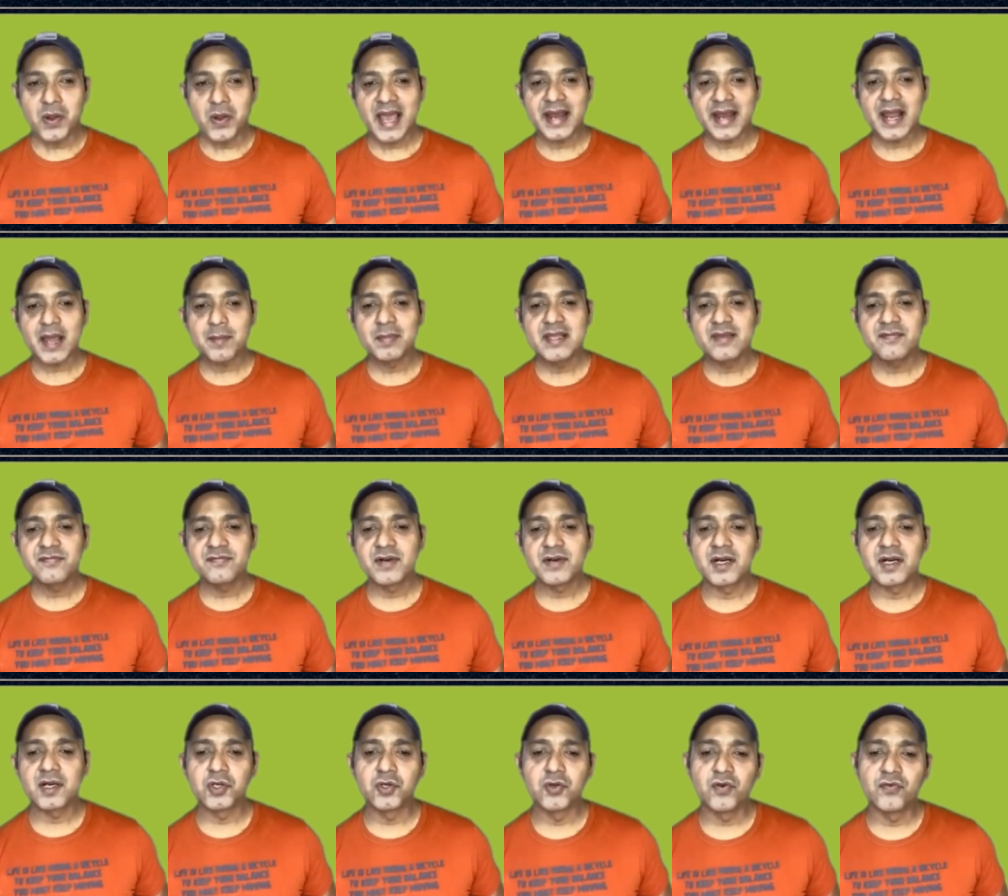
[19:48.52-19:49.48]
And I believe uh,
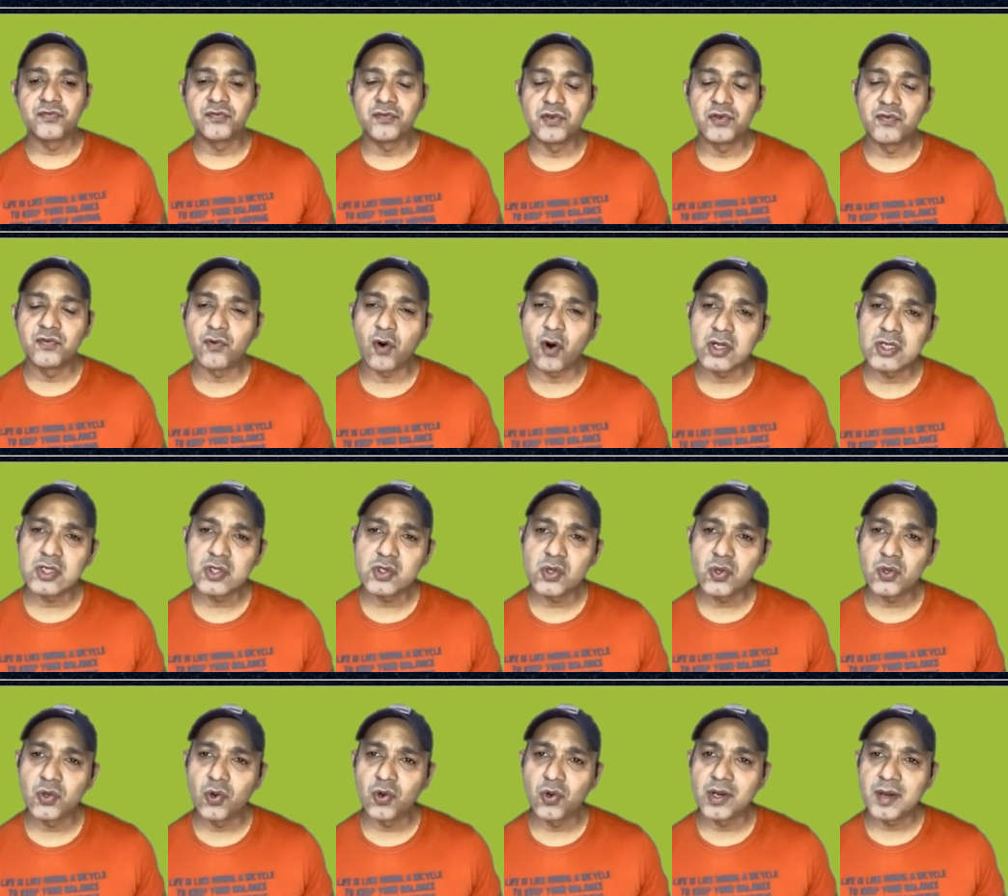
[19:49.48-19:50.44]
you've, you've also
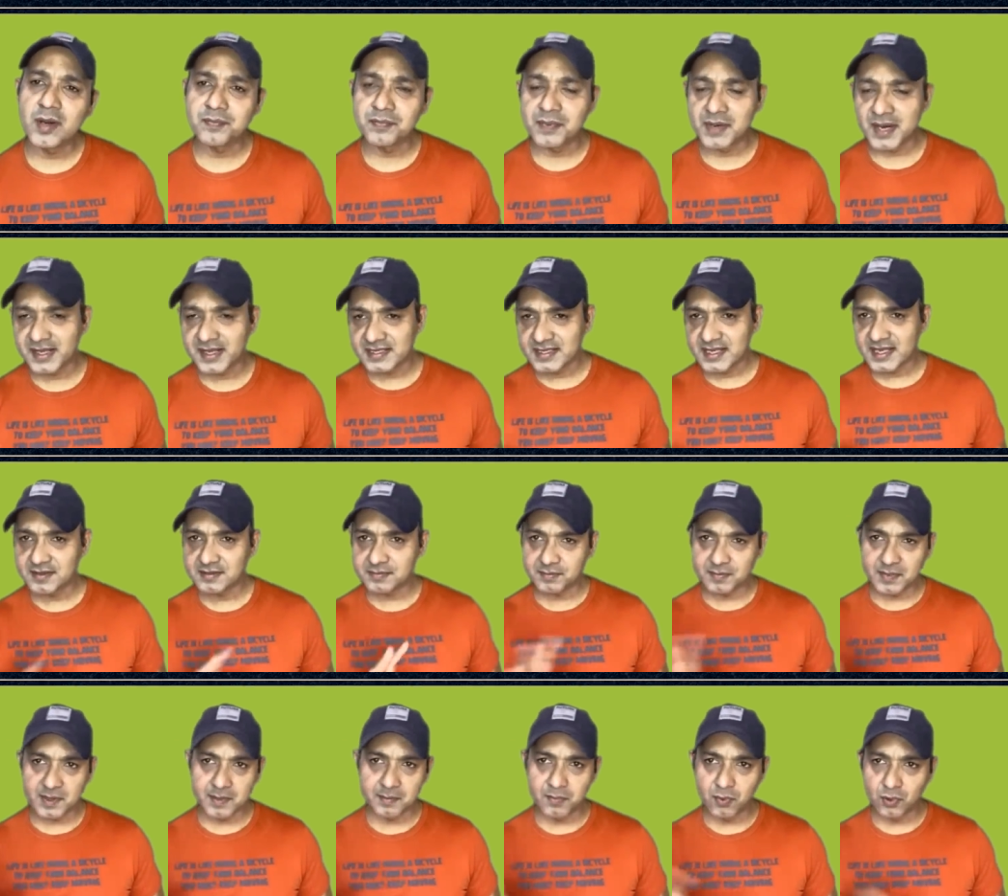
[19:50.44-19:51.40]
grown up, like say,
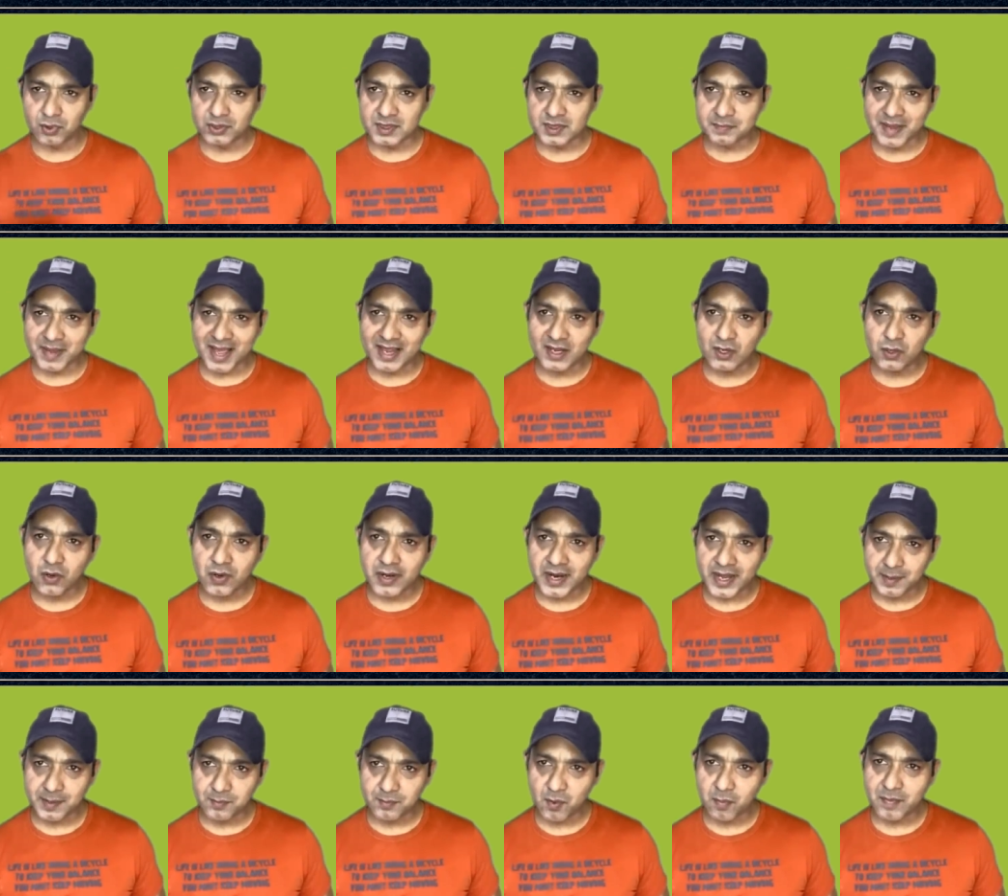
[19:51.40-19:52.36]
both in Bangalore
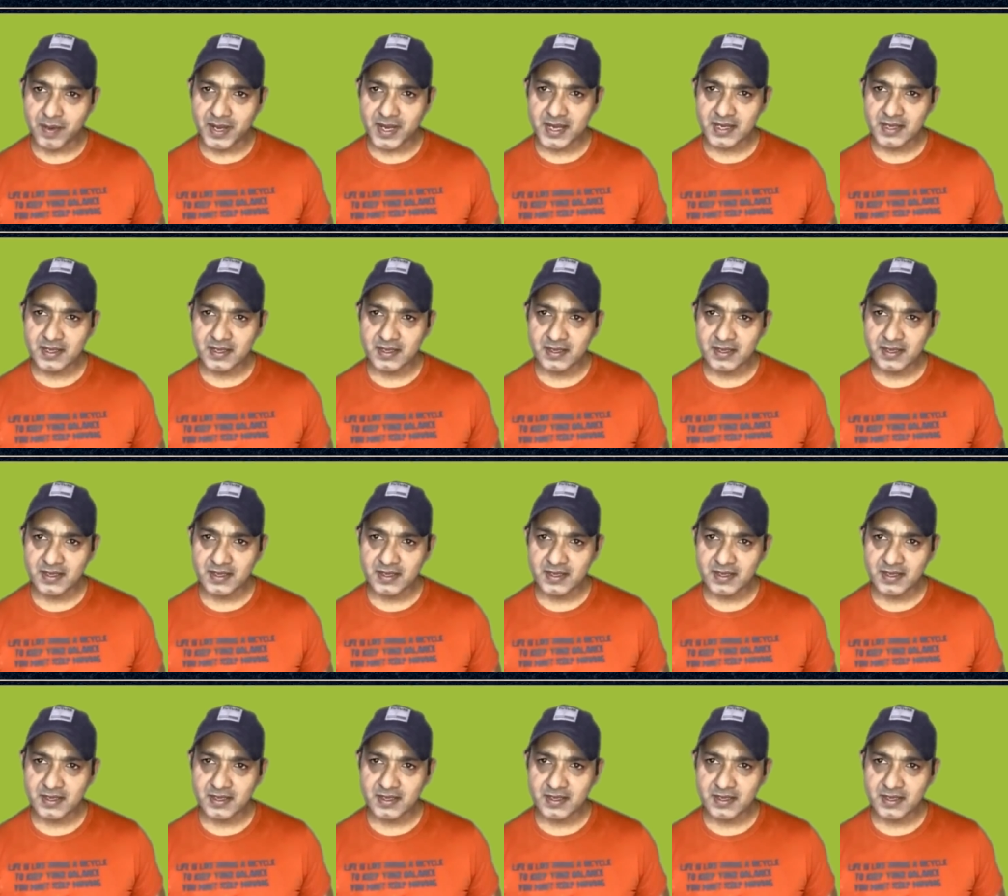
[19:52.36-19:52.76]
and Mumbai?